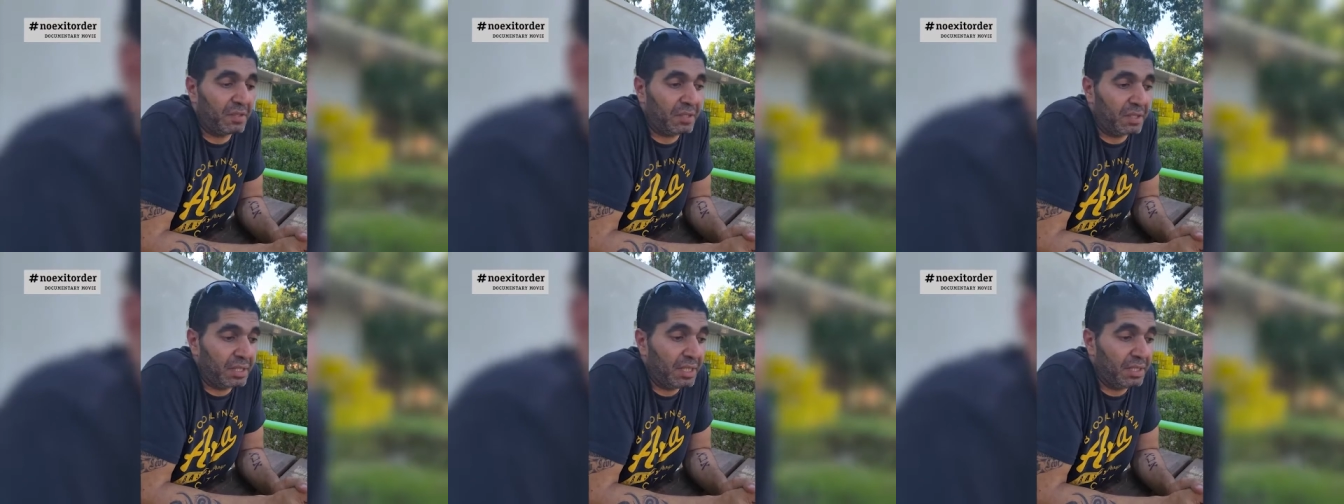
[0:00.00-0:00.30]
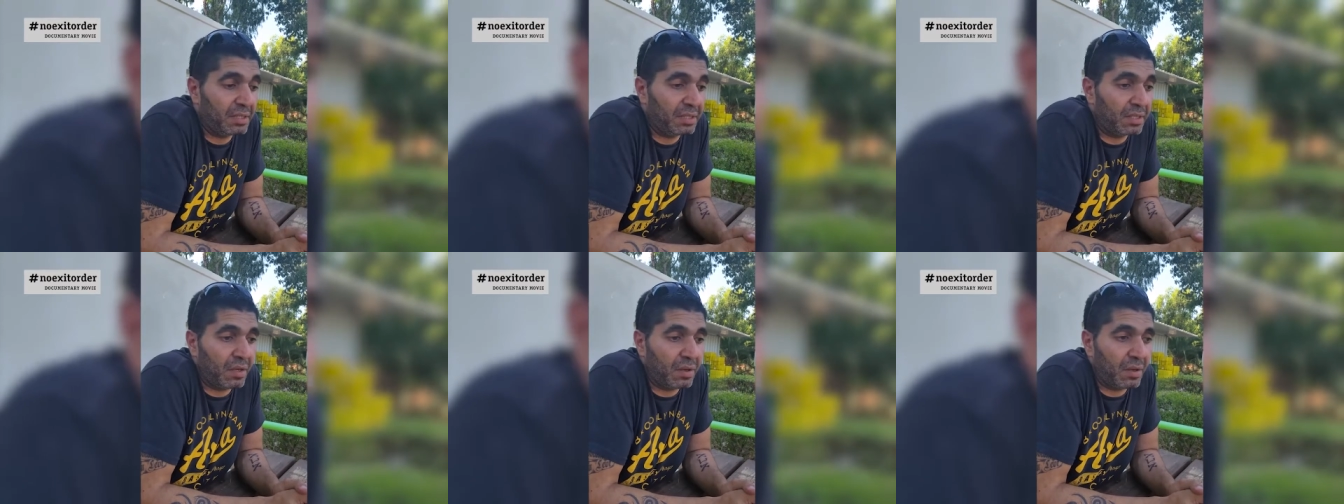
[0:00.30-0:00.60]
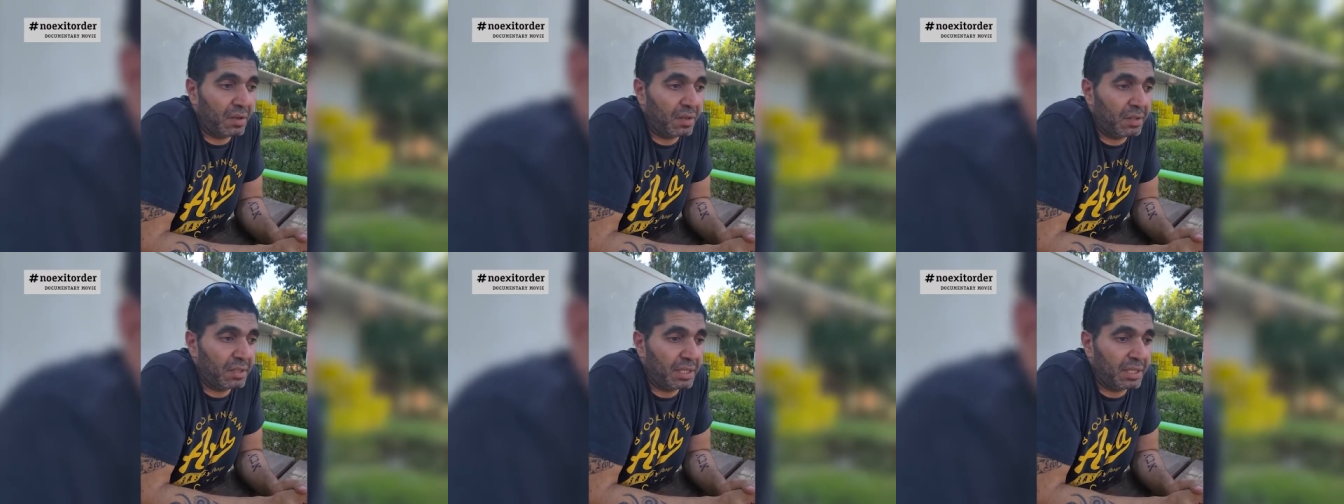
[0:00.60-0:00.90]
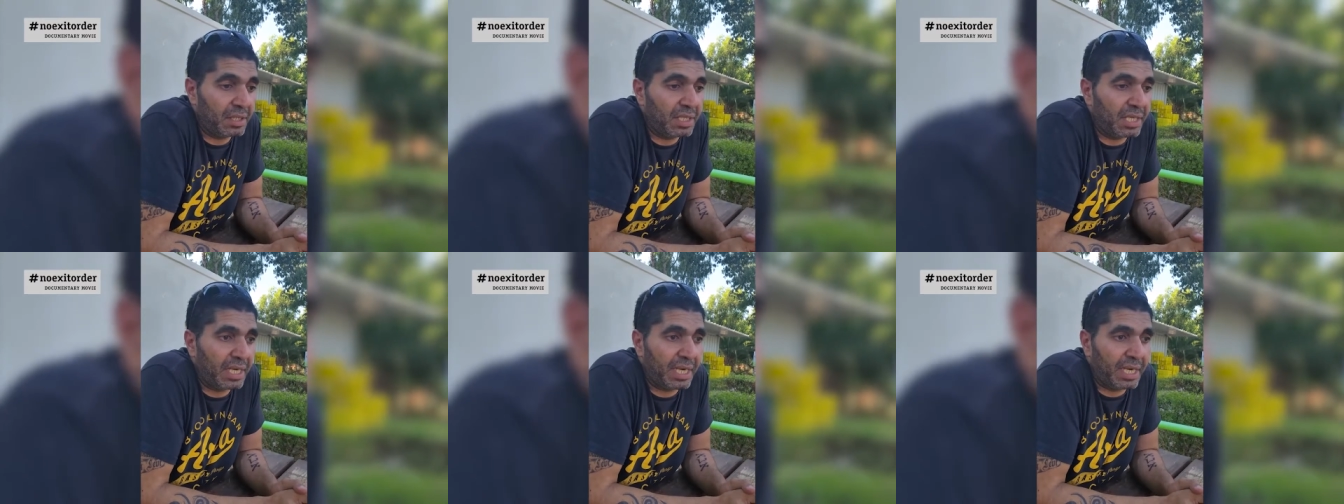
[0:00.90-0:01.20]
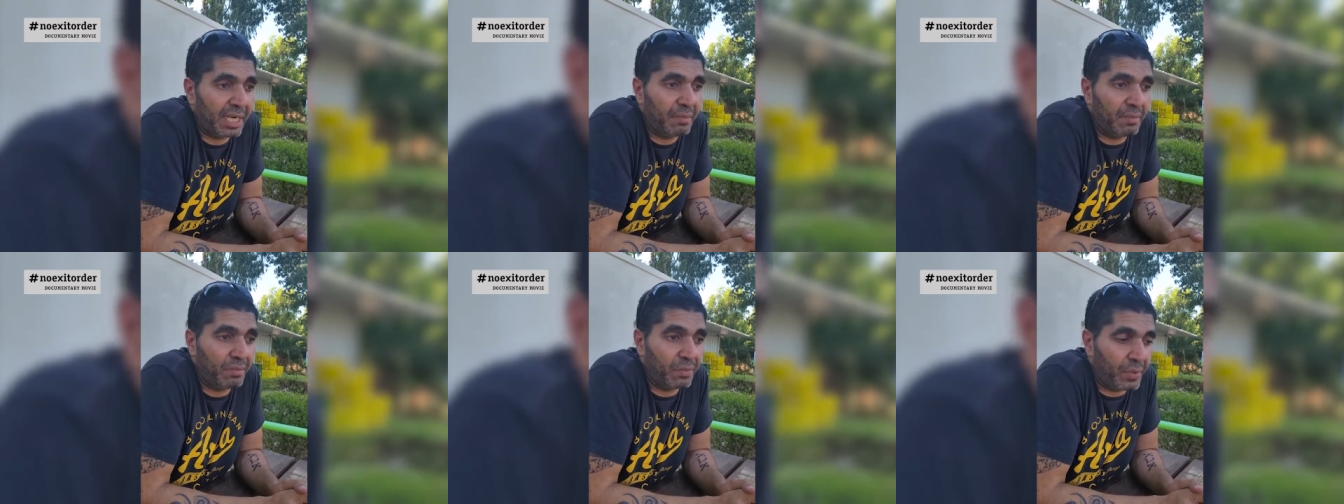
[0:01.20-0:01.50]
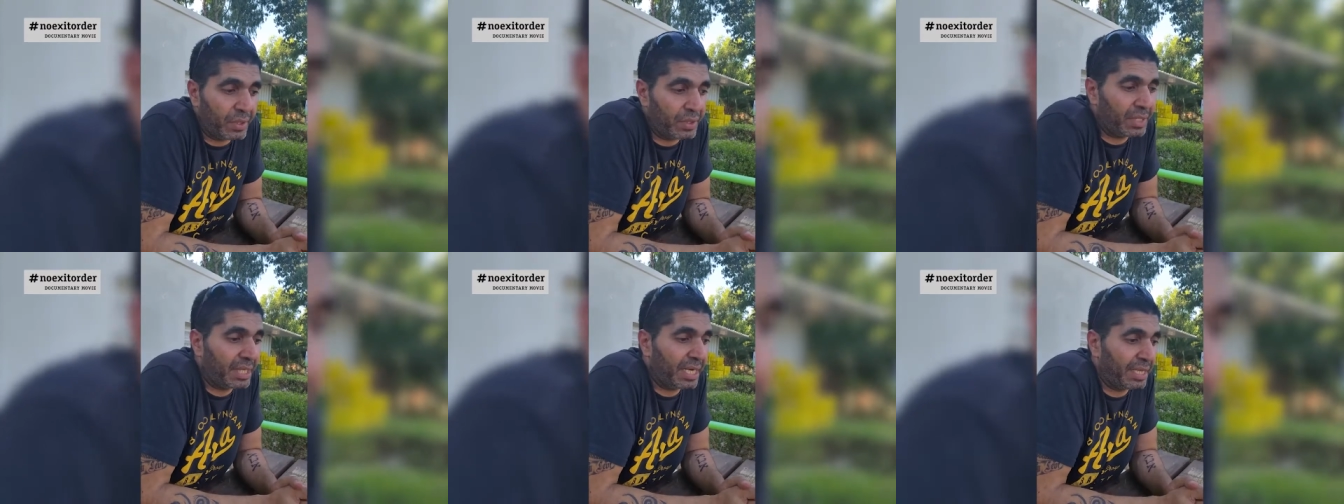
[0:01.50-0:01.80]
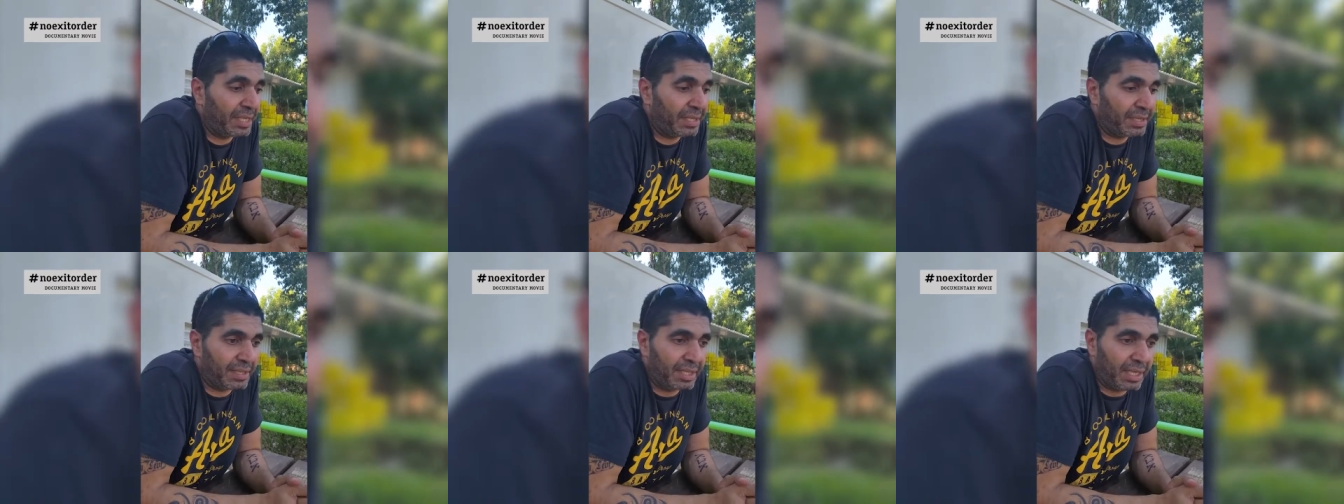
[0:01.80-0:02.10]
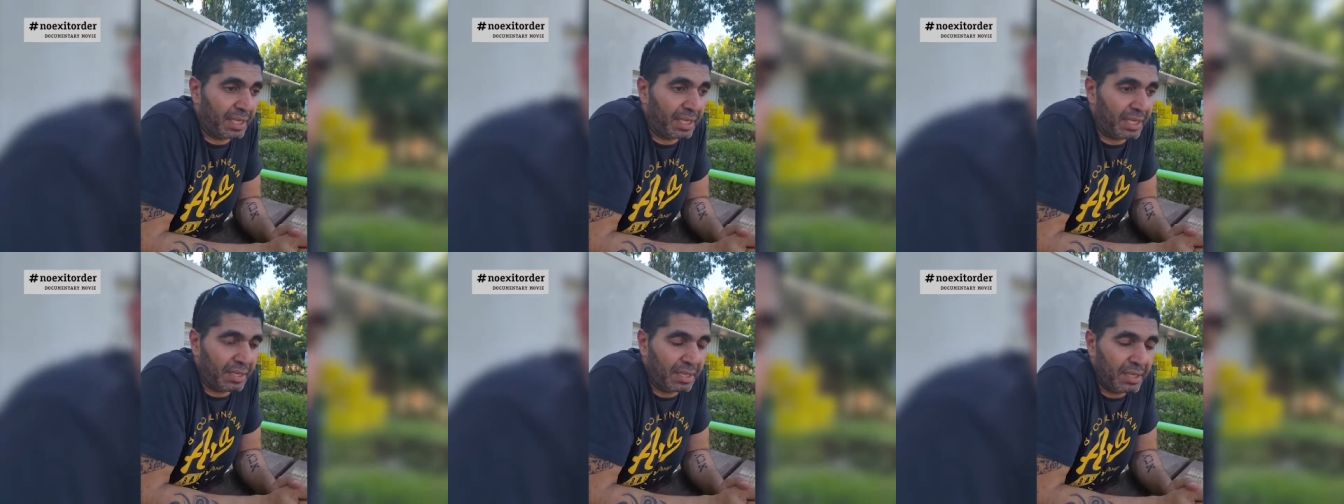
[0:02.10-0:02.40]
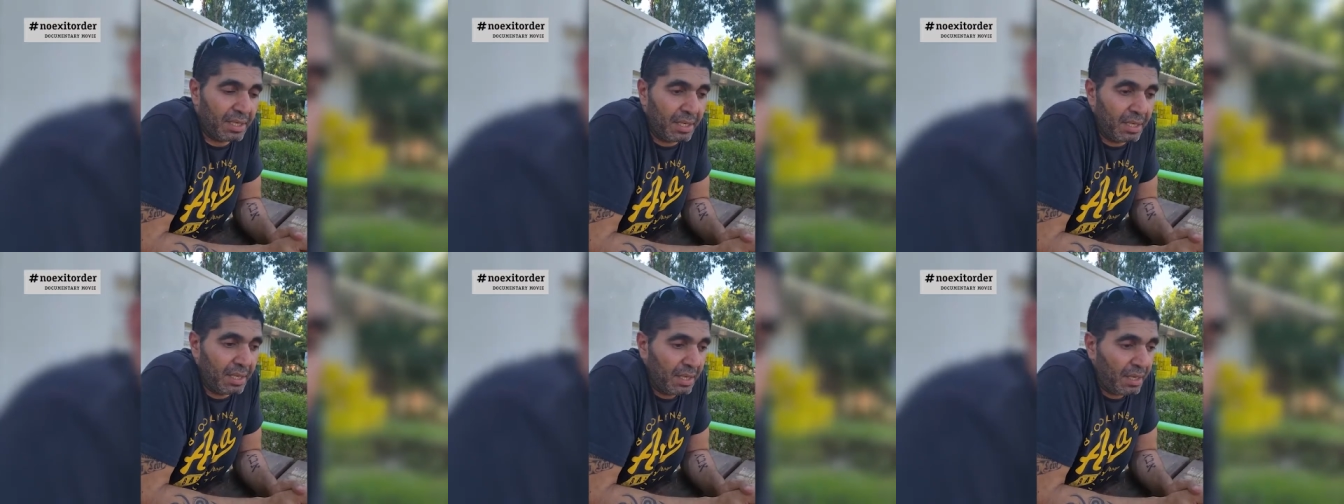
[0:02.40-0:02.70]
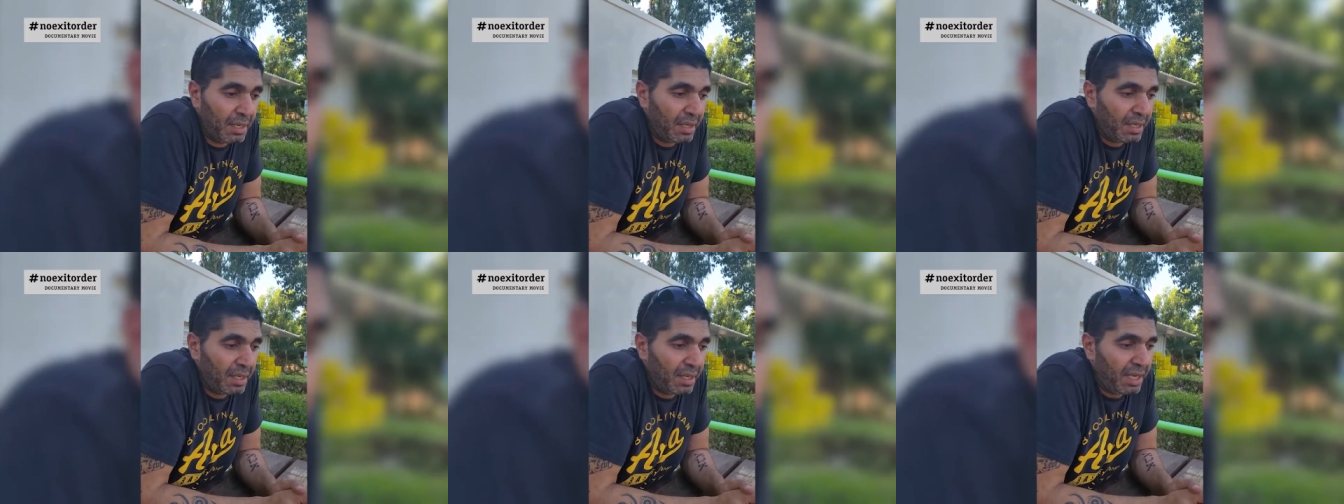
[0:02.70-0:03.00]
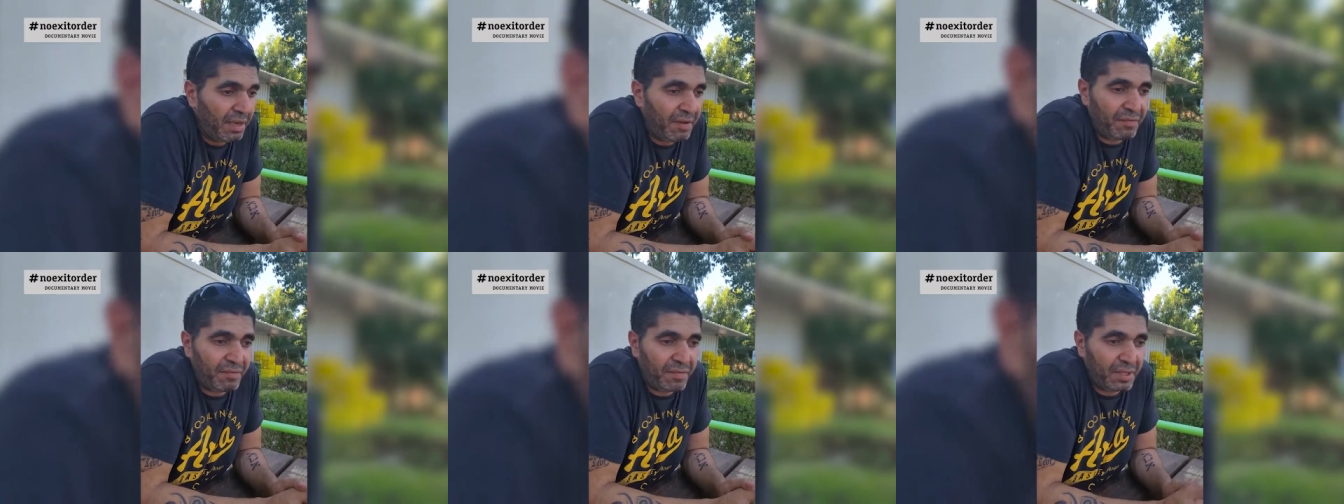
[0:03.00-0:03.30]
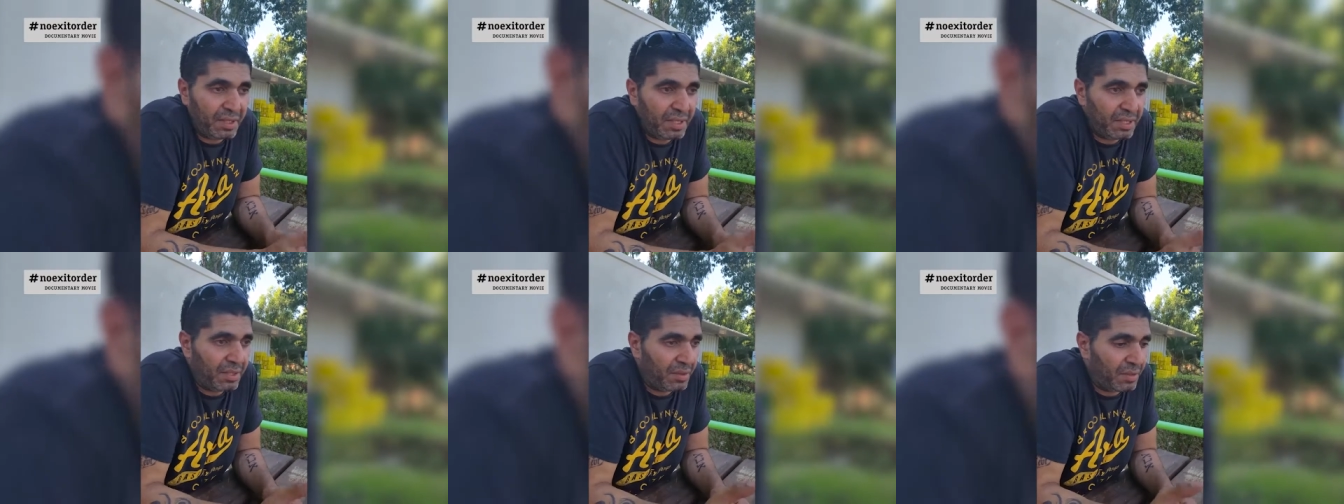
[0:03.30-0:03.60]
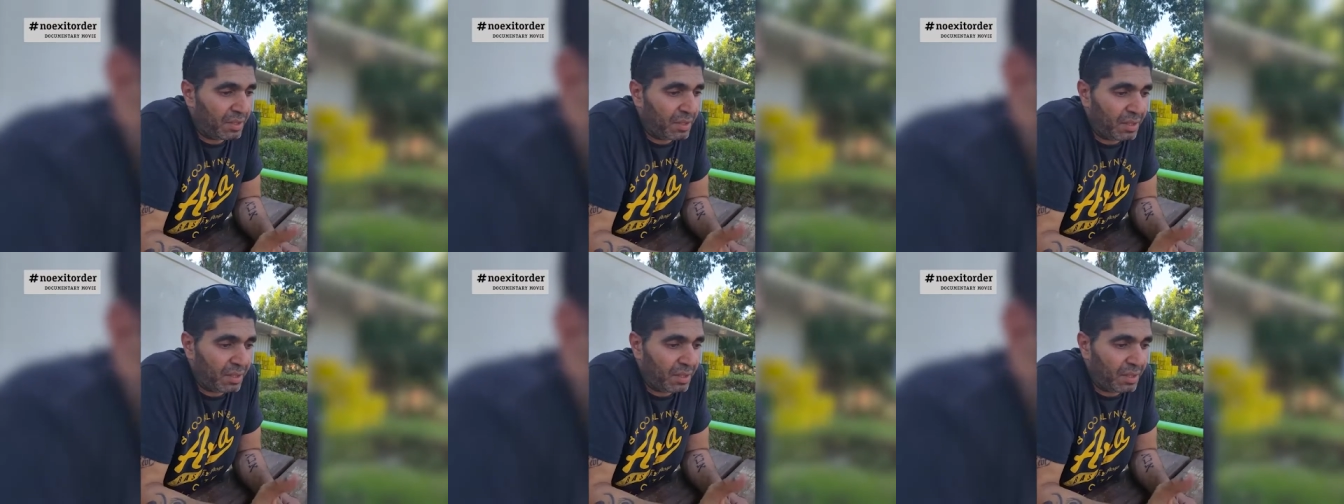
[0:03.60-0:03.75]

This all the time broadcasting, even